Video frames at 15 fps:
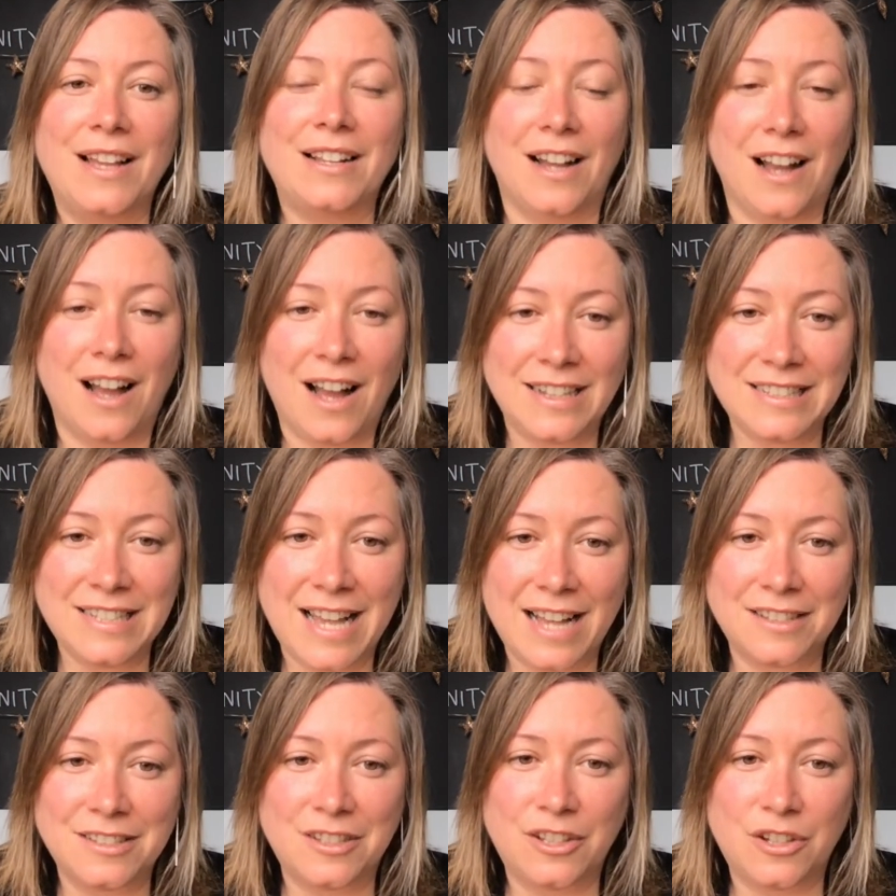
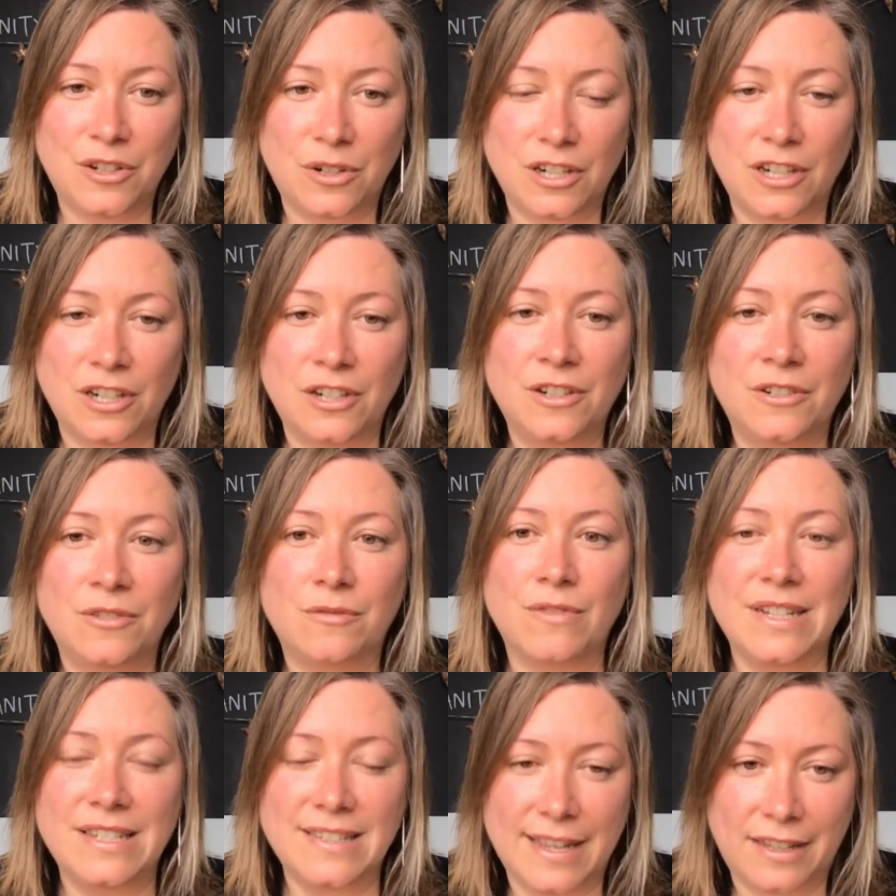Contact your
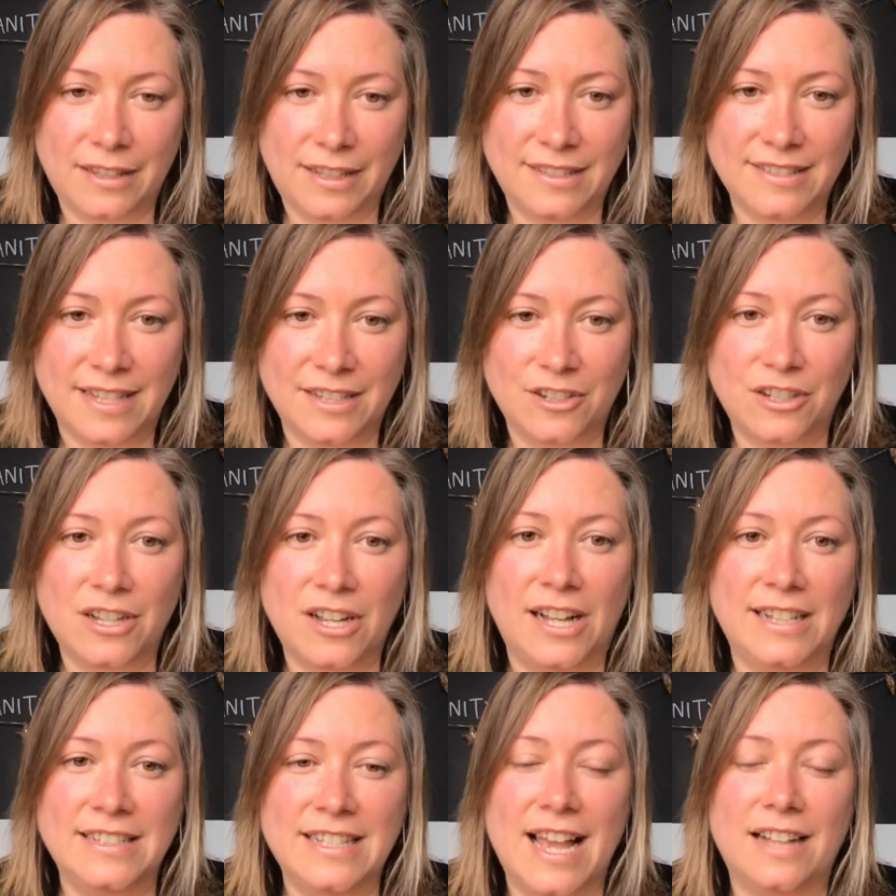recycling center,
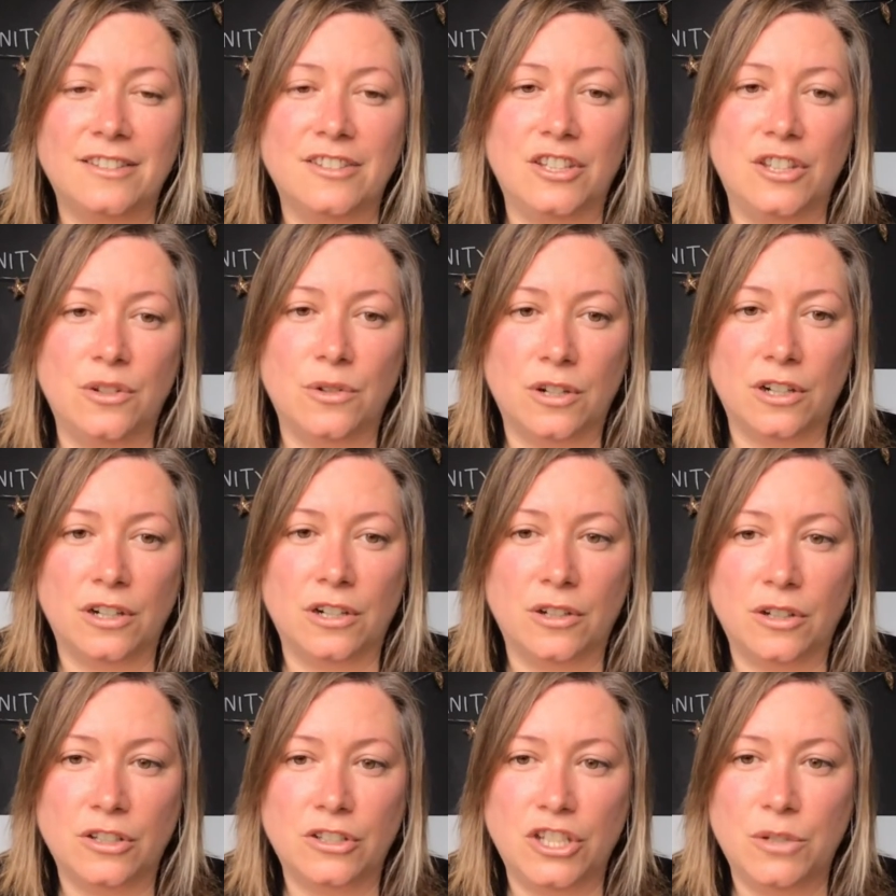contact your,
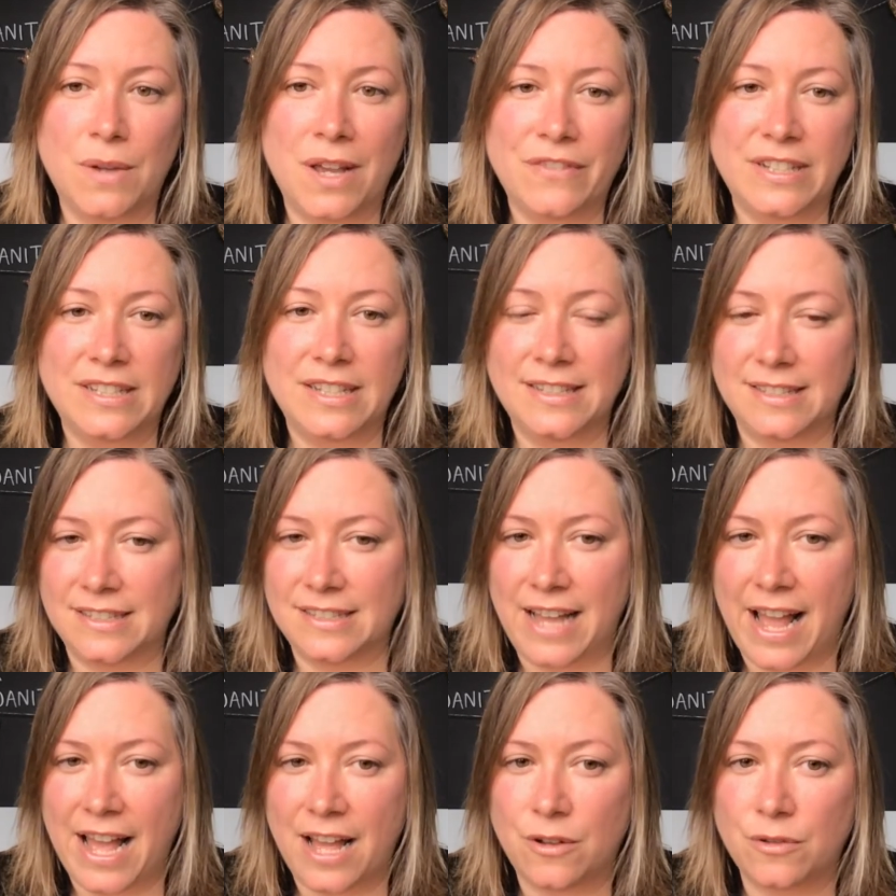do you have a, is it
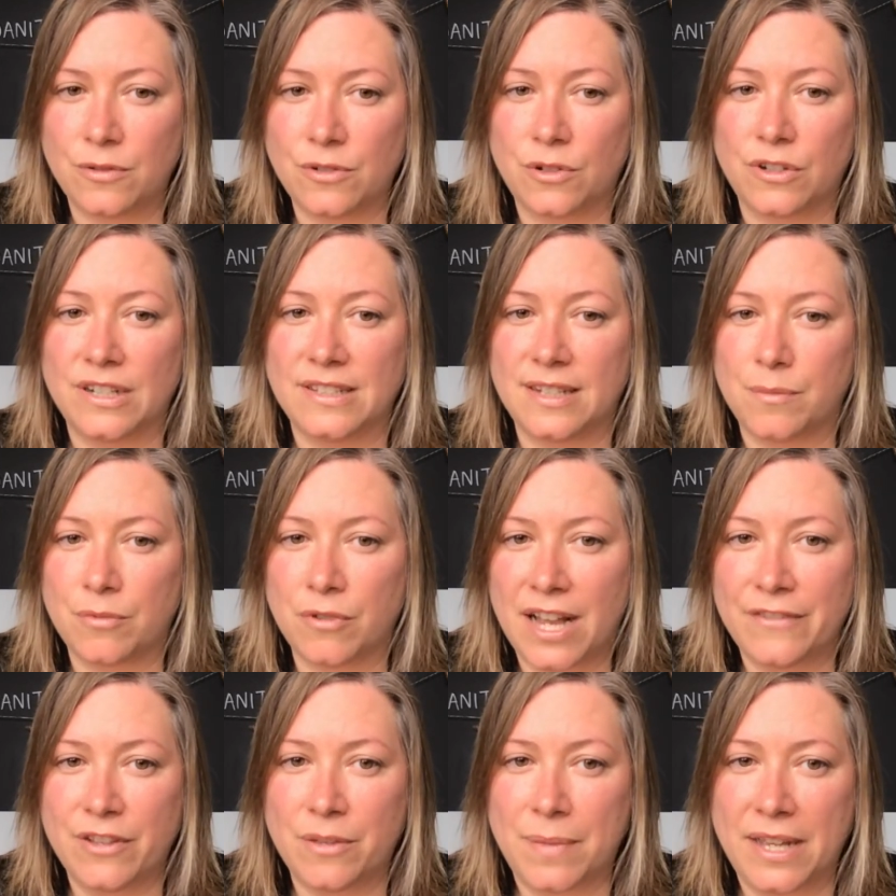town or is it a
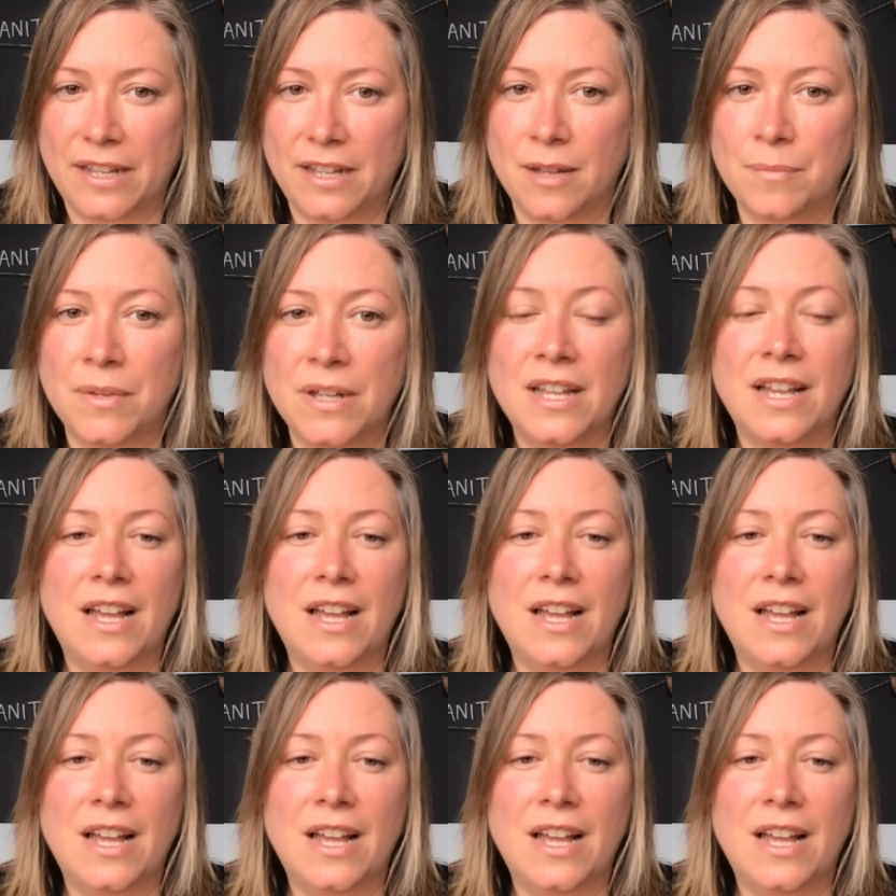private pickup?